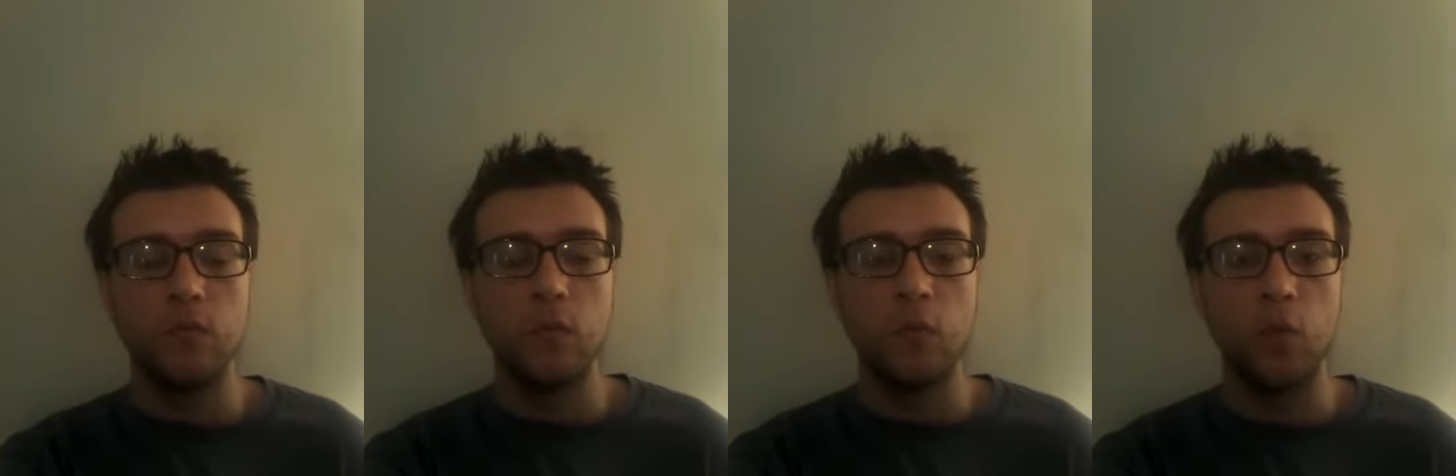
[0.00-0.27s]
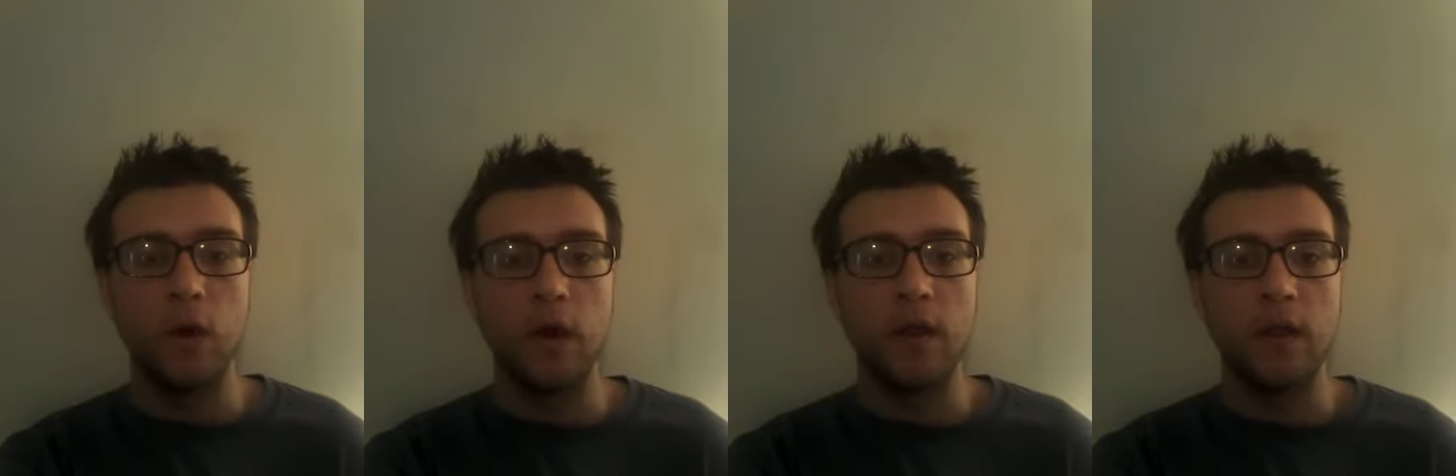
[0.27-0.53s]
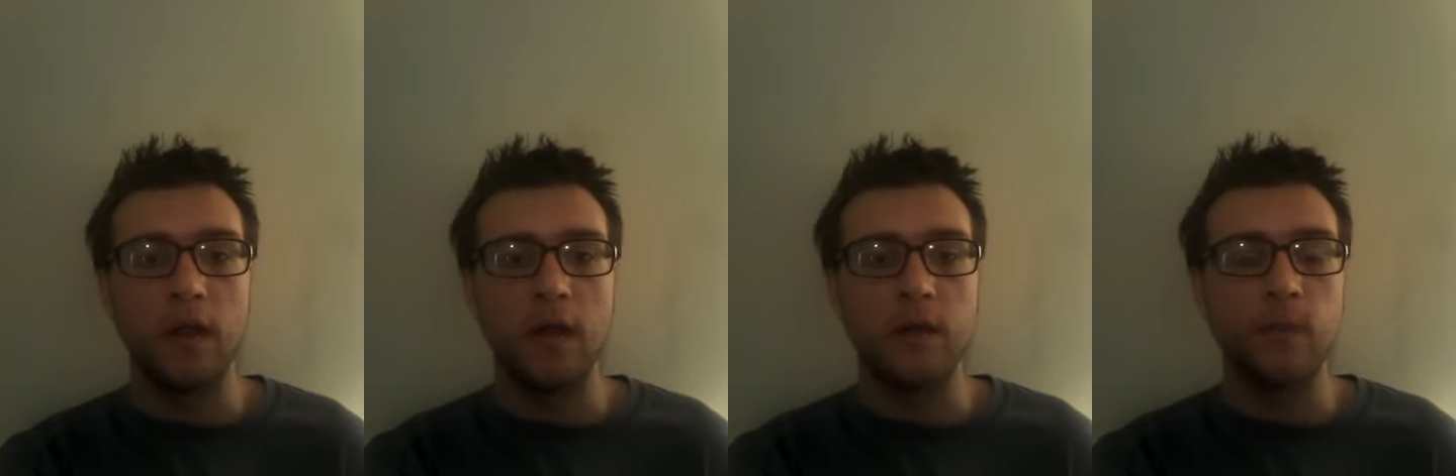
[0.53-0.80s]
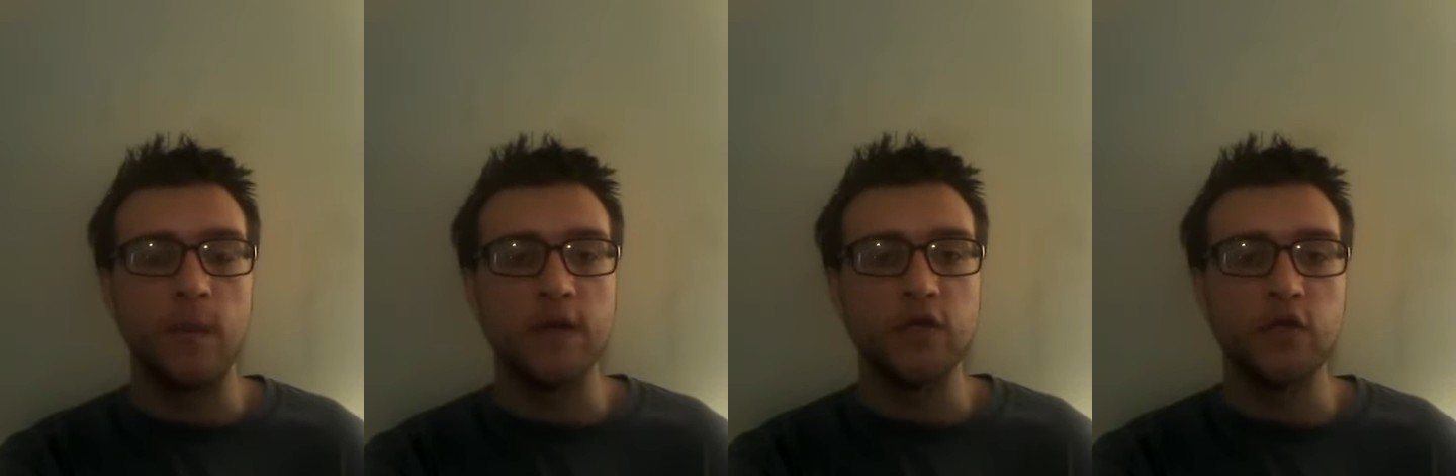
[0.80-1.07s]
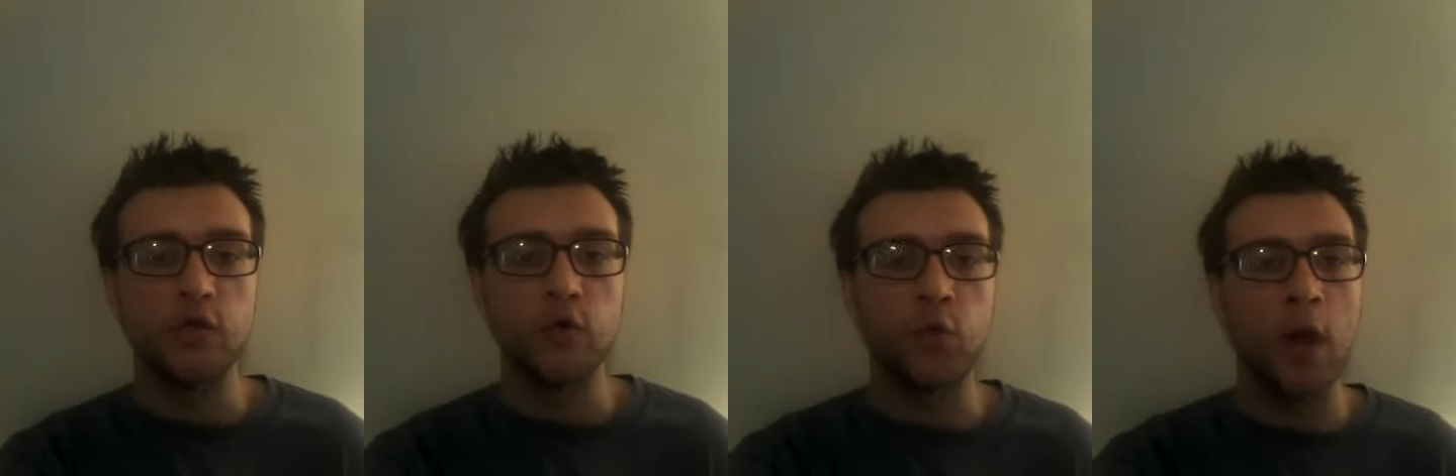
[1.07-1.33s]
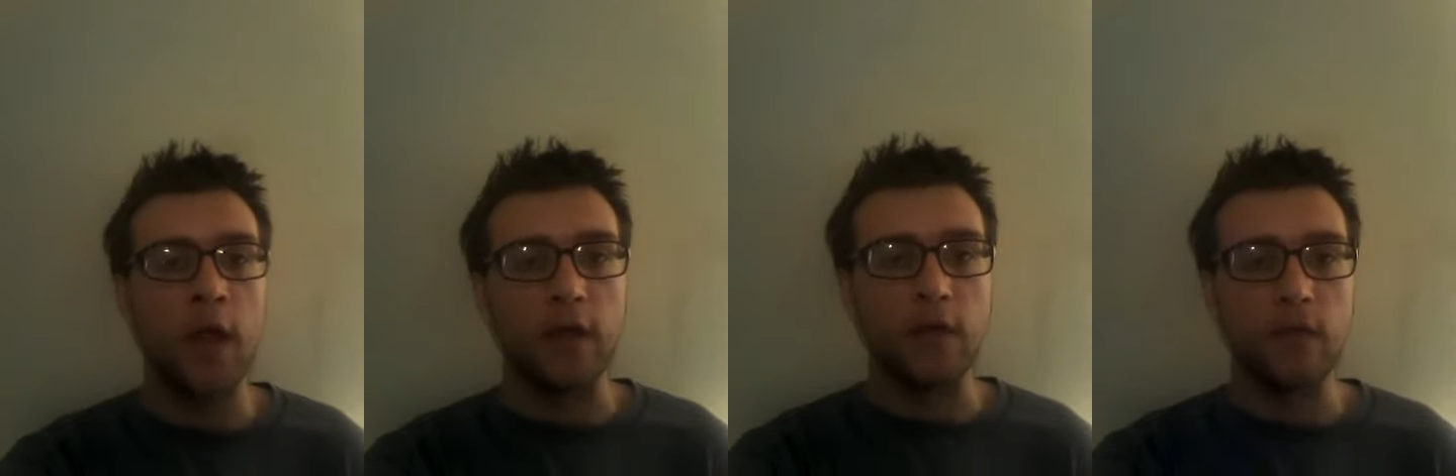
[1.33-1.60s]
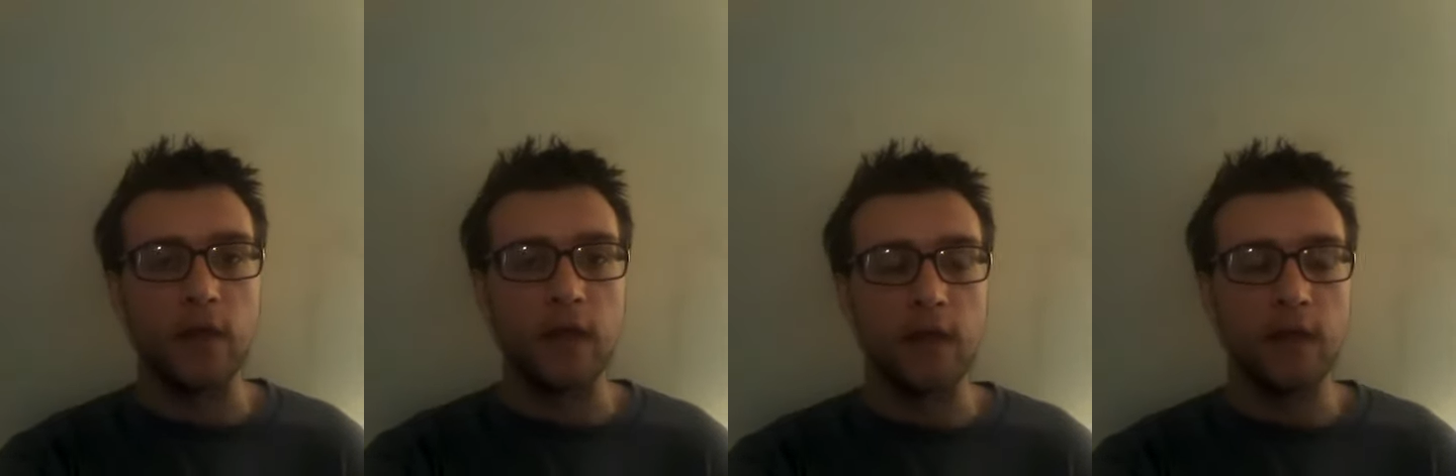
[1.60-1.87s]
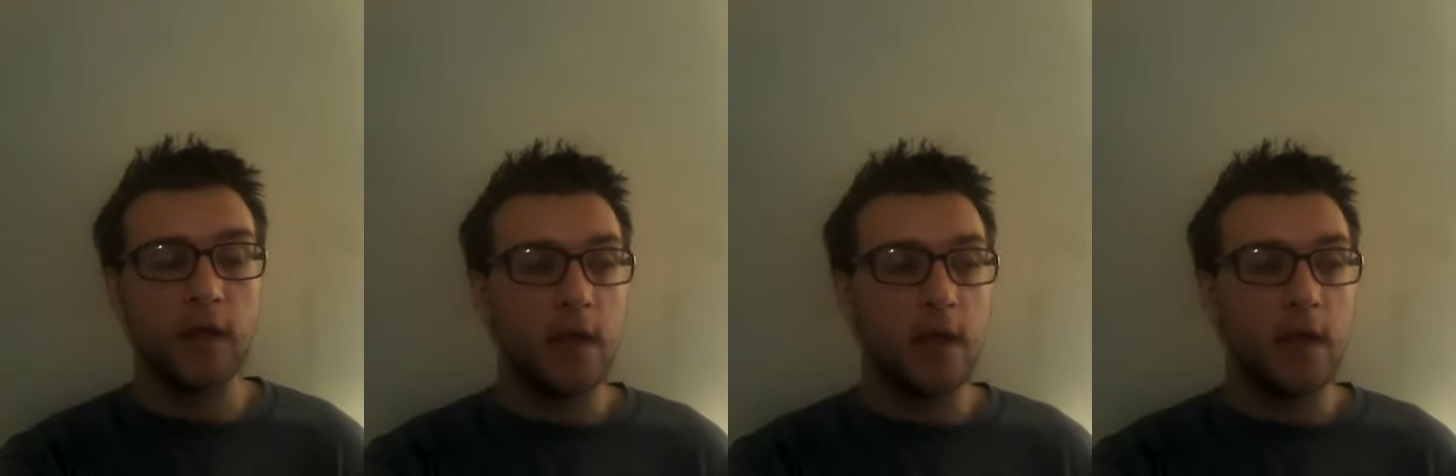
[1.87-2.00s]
what like my strength. Like